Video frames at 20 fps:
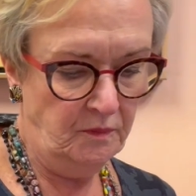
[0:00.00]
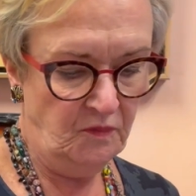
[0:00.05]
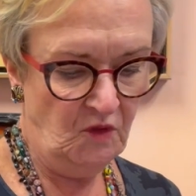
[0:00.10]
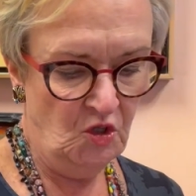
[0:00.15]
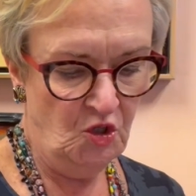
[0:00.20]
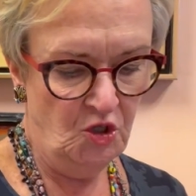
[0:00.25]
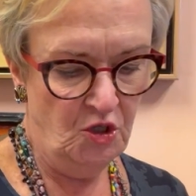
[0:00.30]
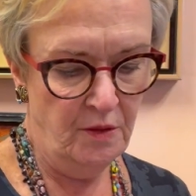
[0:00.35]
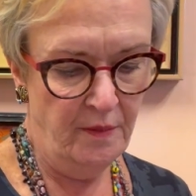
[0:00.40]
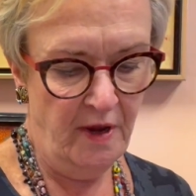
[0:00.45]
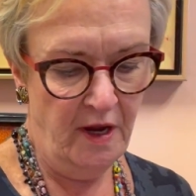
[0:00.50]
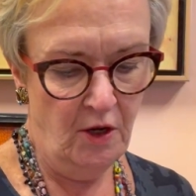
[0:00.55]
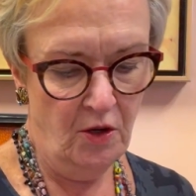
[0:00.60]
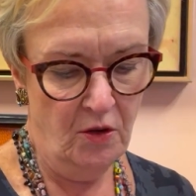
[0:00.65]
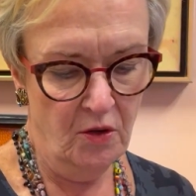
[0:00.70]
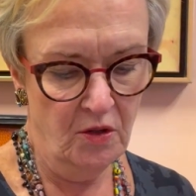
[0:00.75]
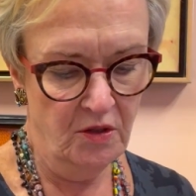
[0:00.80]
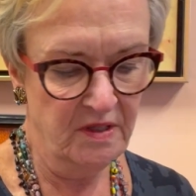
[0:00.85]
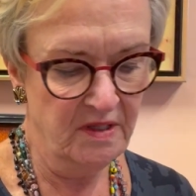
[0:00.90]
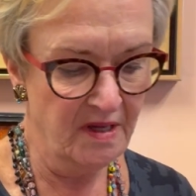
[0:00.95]
She made
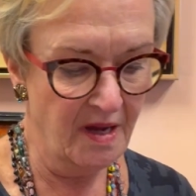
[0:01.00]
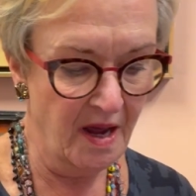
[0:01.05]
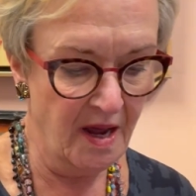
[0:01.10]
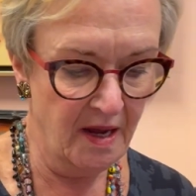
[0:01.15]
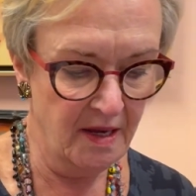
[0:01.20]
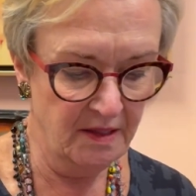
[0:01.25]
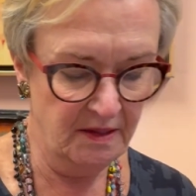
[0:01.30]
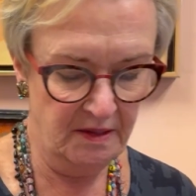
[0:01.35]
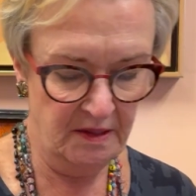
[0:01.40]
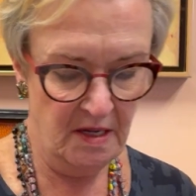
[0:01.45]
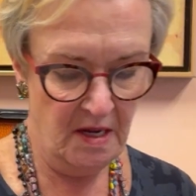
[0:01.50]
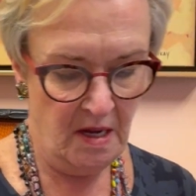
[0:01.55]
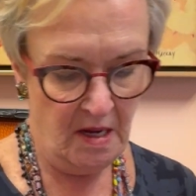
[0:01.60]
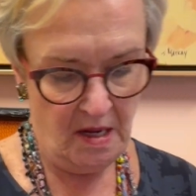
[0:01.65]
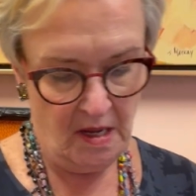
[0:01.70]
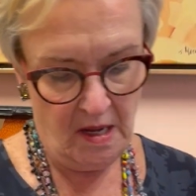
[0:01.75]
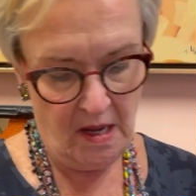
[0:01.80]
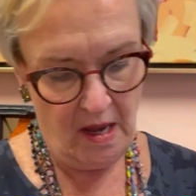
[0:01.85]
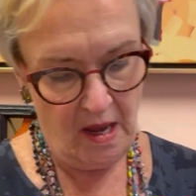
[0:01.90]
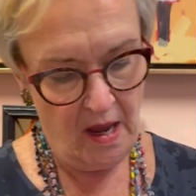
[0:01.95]
her size
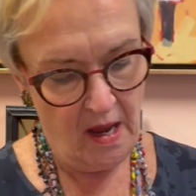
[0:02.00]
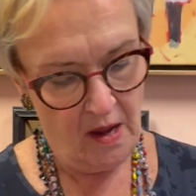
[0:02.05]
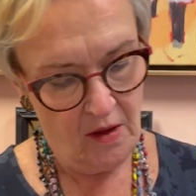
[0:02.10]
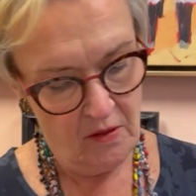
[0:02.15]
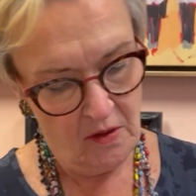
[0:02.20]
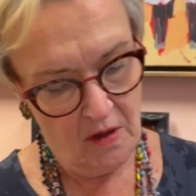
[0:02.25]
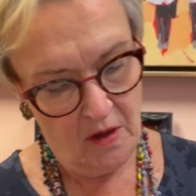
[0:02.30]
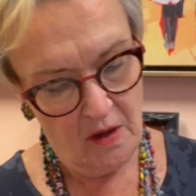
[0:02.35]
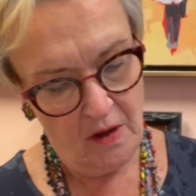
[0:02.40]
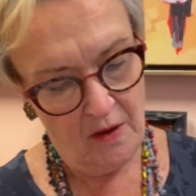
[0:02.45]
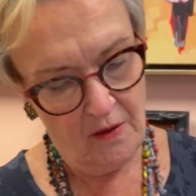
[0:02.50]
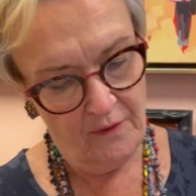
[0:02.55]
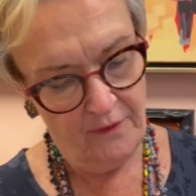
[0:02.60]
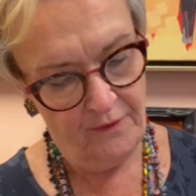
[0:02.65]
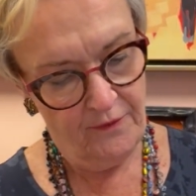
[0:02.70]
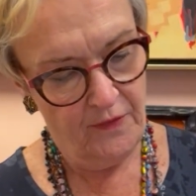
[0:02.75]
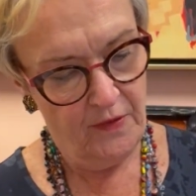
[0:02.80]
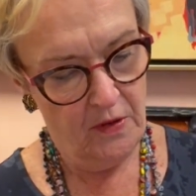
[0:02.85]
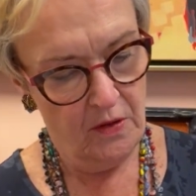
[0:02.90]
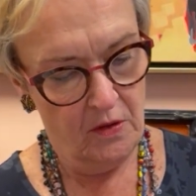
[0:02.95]
out of,
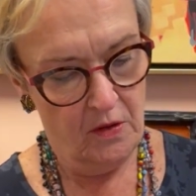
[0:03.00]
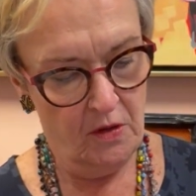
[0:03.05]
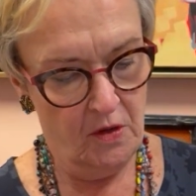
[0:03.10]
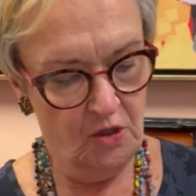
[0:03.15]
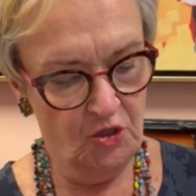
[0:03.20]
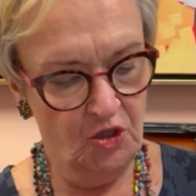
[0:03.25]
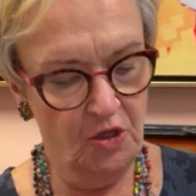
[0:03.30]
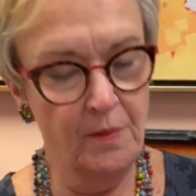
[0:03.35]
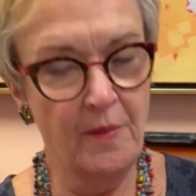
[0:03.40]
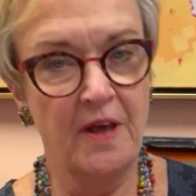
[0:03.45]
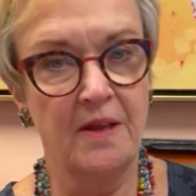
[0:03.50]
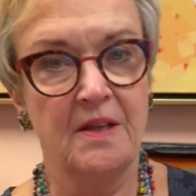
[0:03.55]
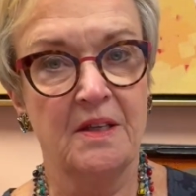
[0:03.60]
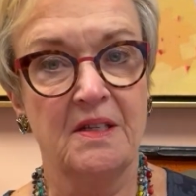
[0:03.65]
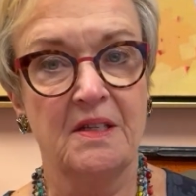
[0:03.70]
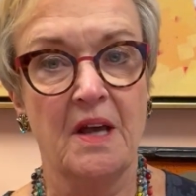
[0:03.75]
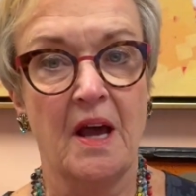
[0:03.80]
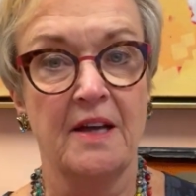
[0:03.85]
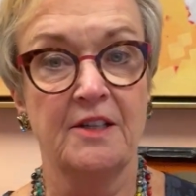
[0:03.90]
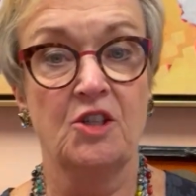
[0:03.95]
she made the
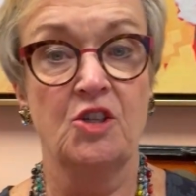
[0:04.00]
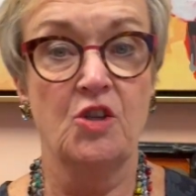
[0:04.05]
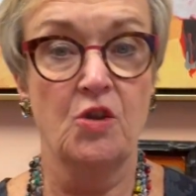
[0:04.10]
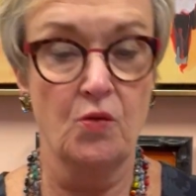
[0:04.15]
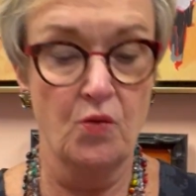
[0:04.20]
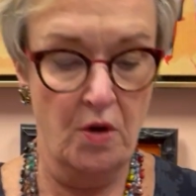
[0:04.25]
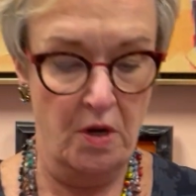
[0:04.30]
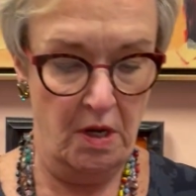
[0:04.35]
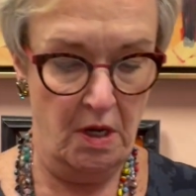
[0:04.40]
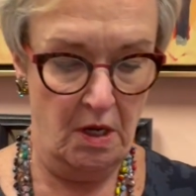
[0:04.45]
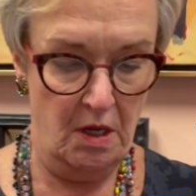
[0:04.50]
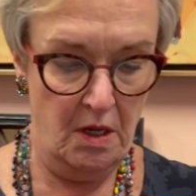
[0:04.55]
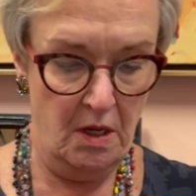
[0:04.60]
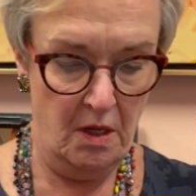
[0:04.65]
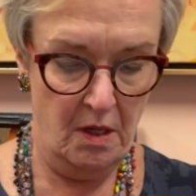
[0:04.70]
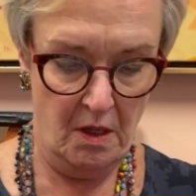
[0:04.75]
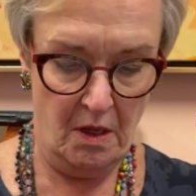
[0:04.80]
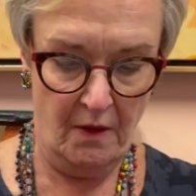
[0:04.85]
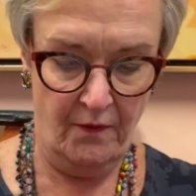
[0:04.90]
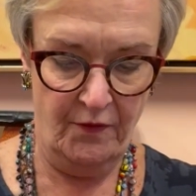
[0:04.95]
size 3
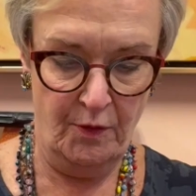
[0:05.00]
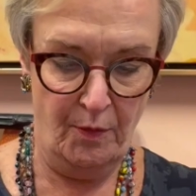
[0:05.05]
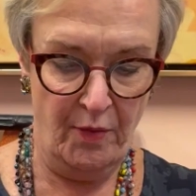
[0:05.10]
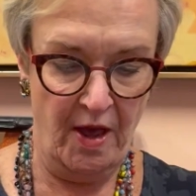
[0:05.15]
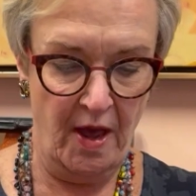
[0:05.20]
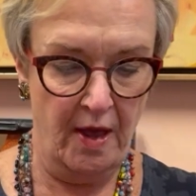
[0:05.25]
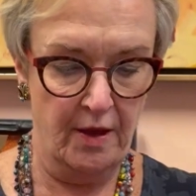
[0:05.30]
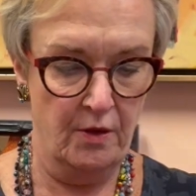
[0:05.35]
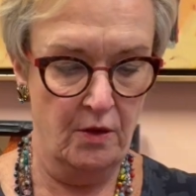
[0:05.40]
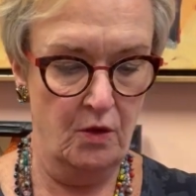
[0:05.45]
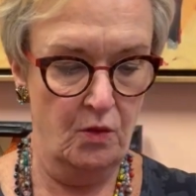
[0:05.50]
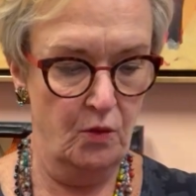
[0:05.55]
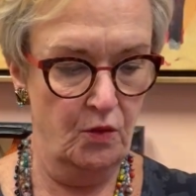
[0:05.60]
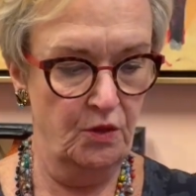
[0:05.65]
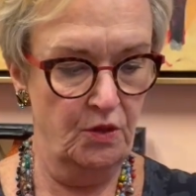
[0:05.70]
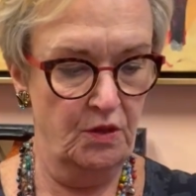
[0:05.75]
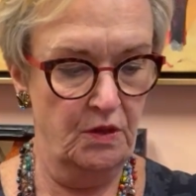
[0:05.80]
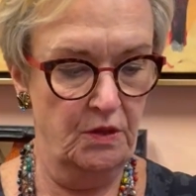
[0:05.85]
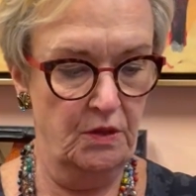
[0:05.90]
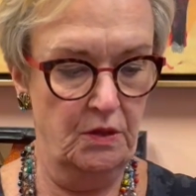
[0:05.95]
of the pattern,
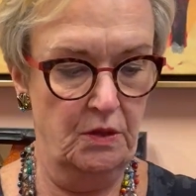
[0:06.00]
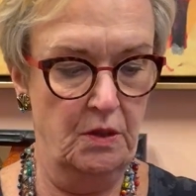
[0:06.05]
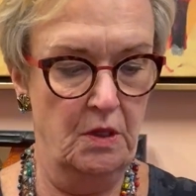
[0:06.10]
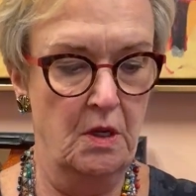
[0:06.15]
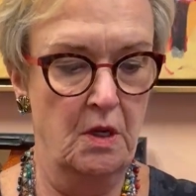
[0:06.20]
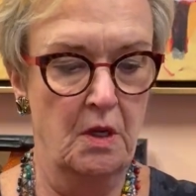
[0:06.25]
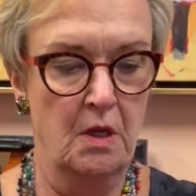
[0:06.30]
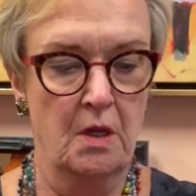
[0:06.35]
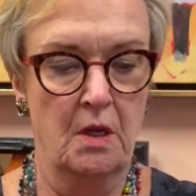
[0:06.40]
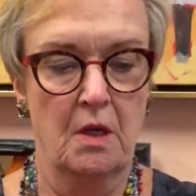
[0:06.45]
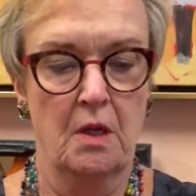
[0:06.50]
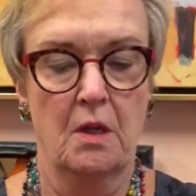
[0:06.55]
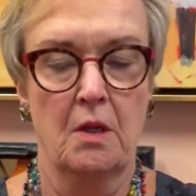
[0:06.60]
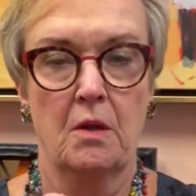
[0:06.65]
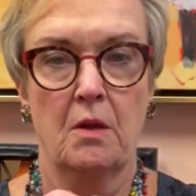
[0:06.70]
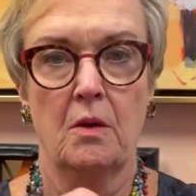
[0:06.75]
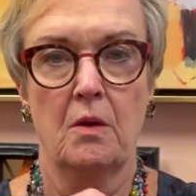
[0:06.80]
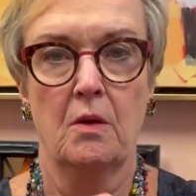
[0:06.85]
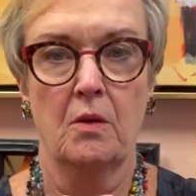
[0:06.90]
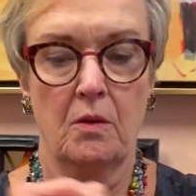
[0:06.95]
which is,
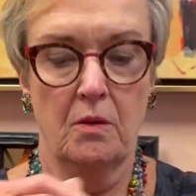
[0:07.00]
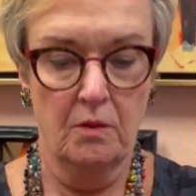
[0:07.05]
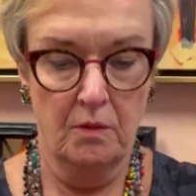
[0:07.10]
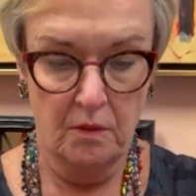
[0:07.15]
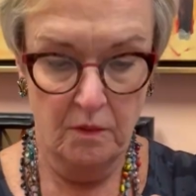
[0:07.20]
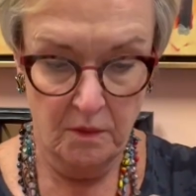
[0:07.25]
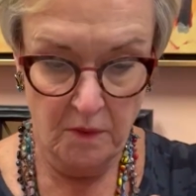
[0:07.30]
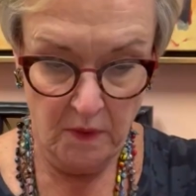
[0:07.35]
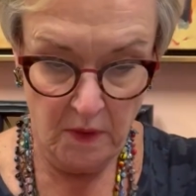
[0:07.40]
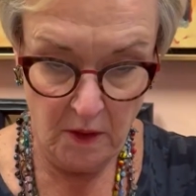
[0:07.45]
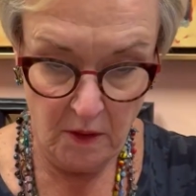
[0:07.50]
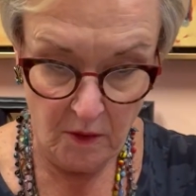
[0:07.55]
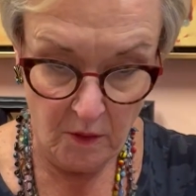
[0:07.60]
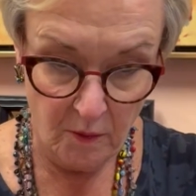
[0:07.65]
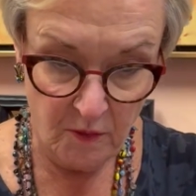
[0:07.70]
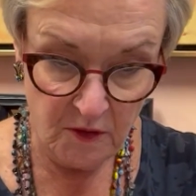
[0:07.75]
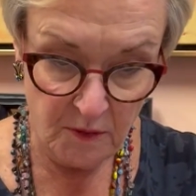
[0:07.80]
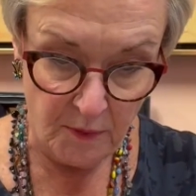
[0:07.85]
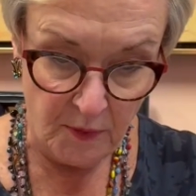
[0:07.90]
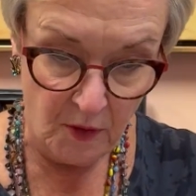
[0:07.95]
I don't know, it
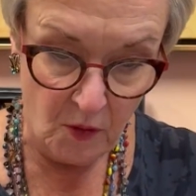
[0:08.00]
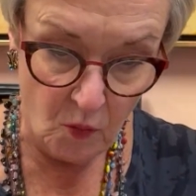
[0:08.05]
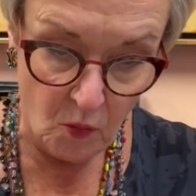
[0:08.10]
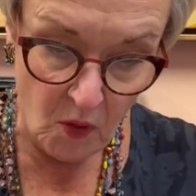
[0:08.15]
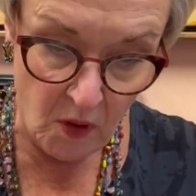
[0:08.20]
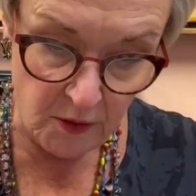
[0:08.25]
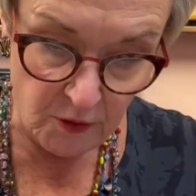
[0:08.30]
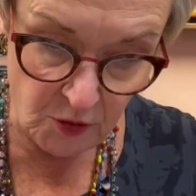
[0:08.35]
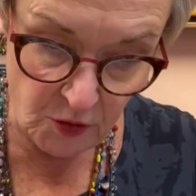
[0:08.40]
must be a 1,